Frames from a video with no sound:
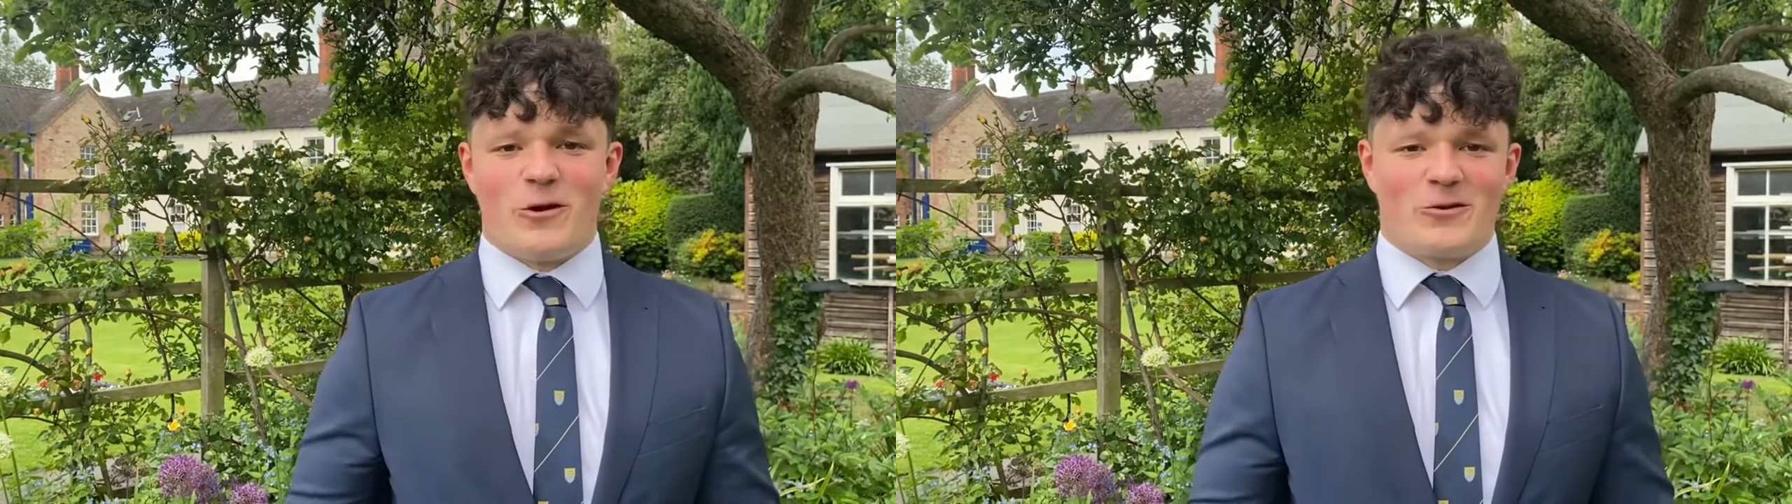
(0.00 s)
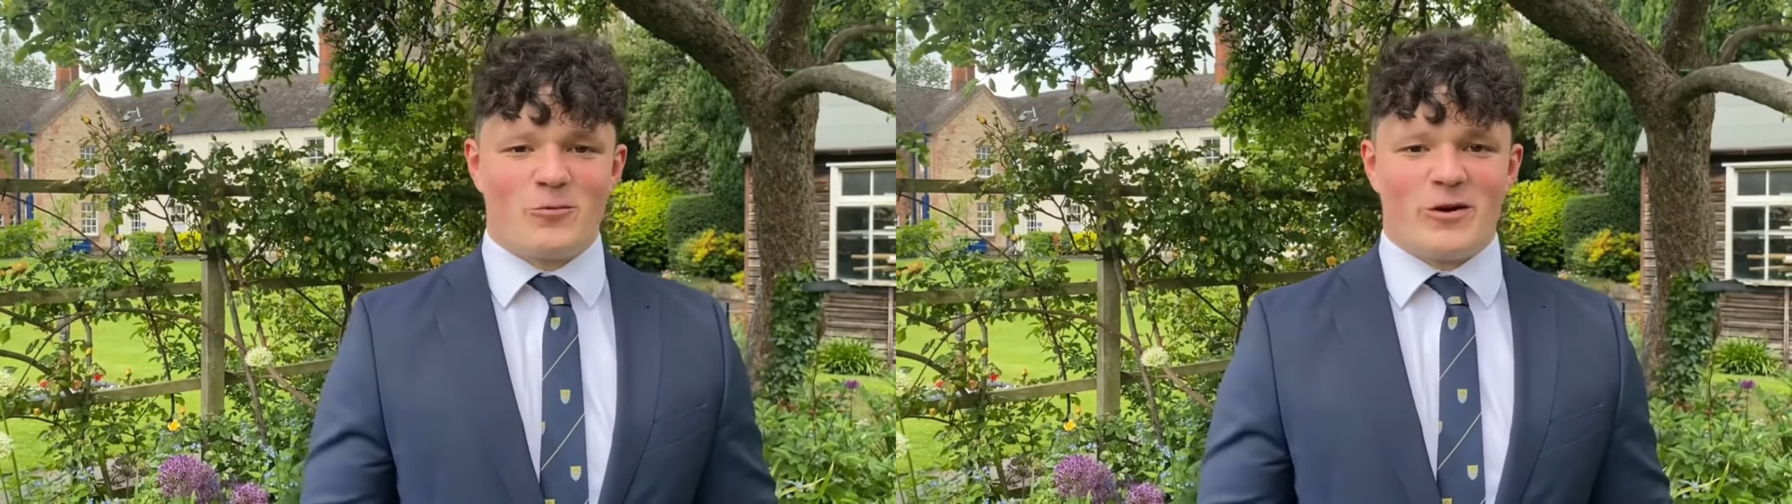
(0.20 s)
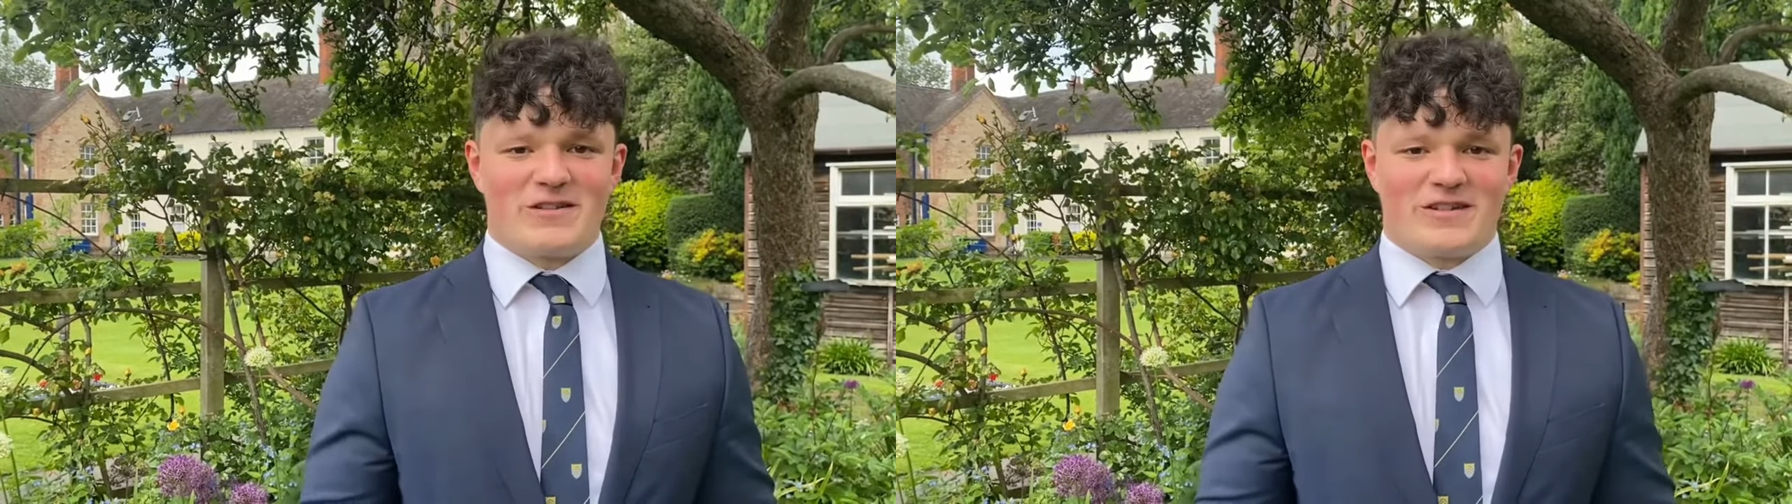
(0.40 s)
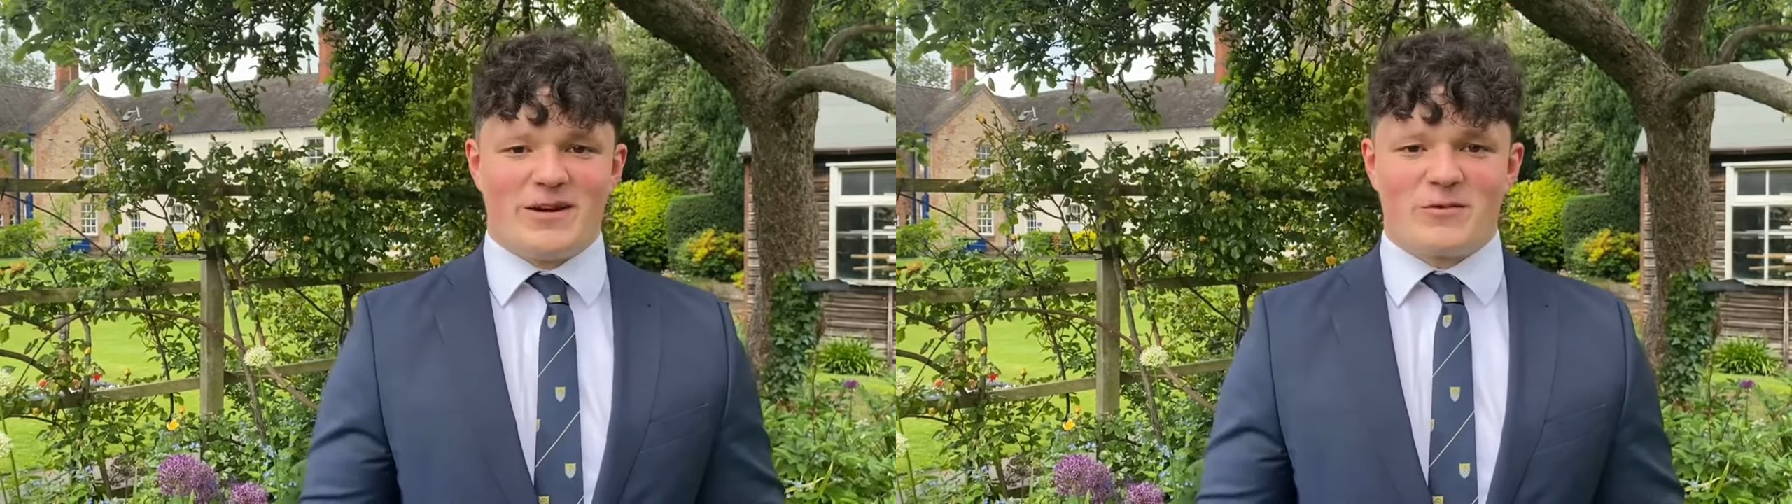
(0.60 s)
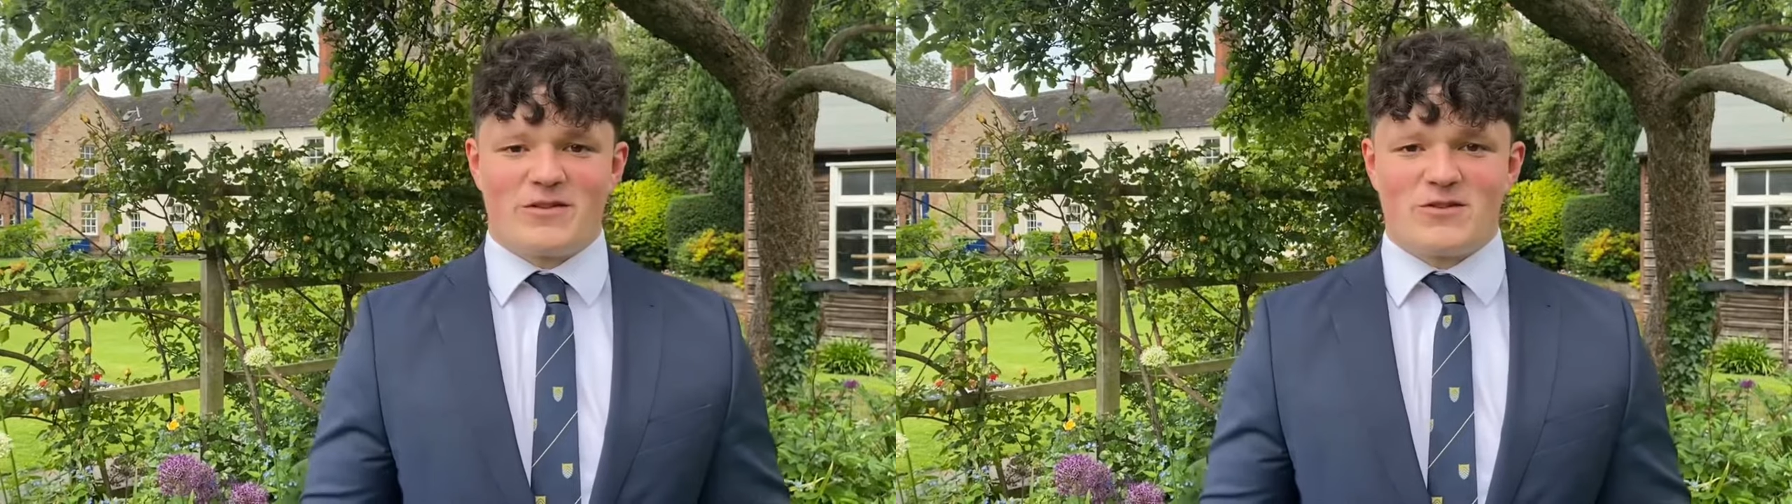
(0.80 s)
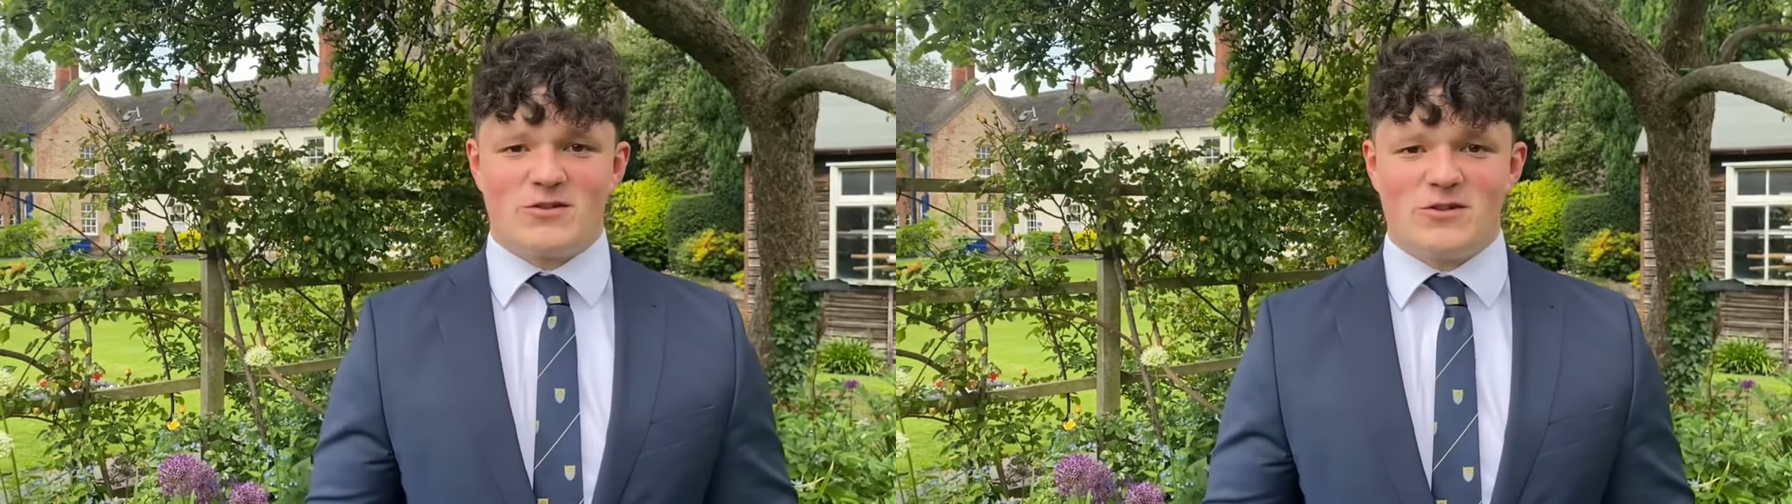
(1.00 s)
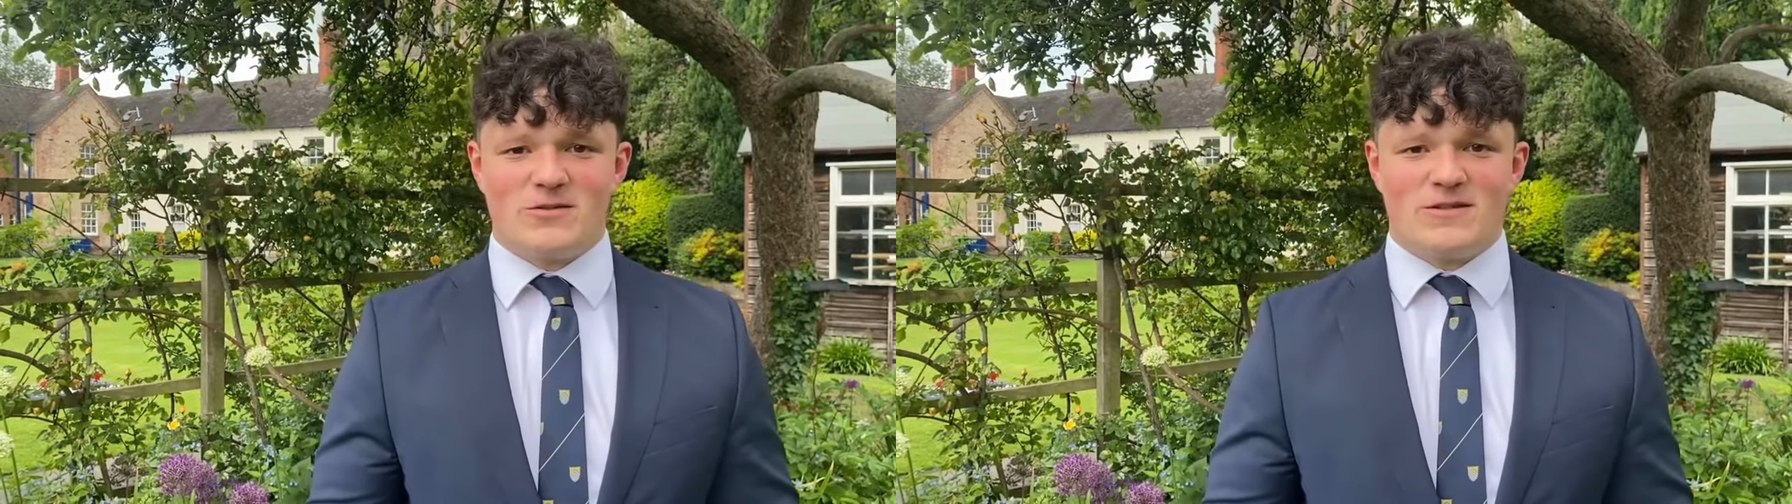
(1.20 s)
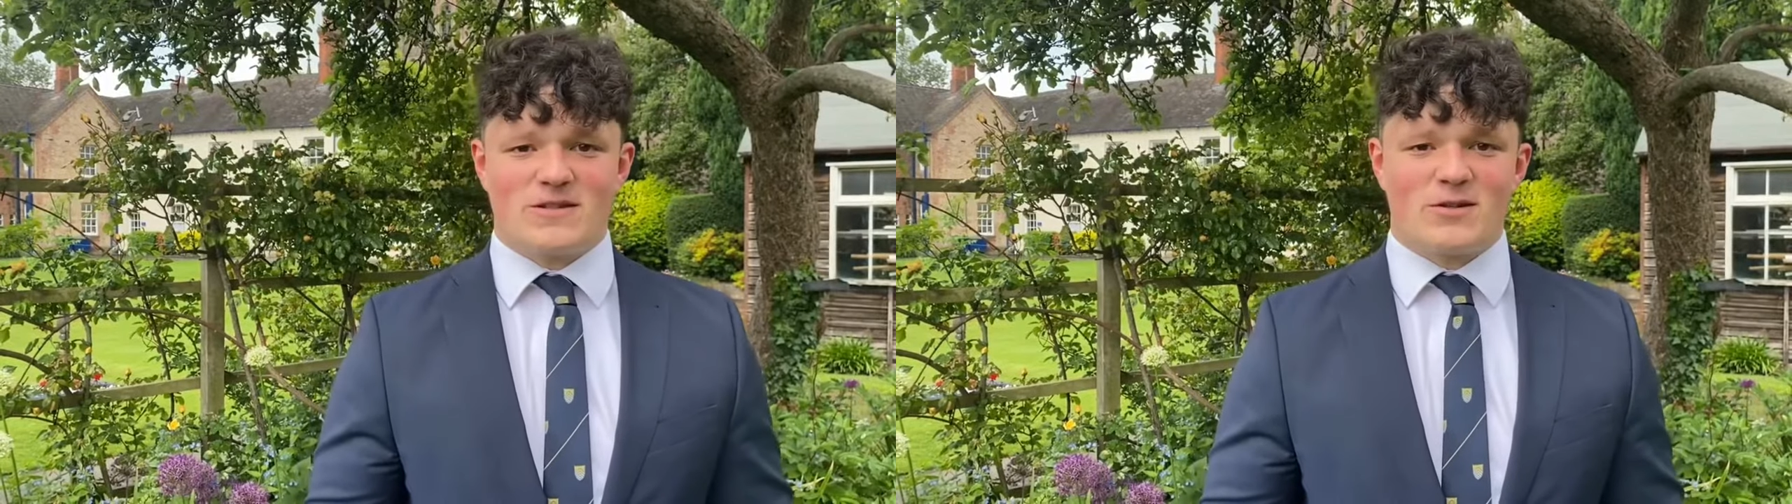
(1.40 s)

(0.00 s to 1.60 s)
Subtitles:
one-on-one time with the students,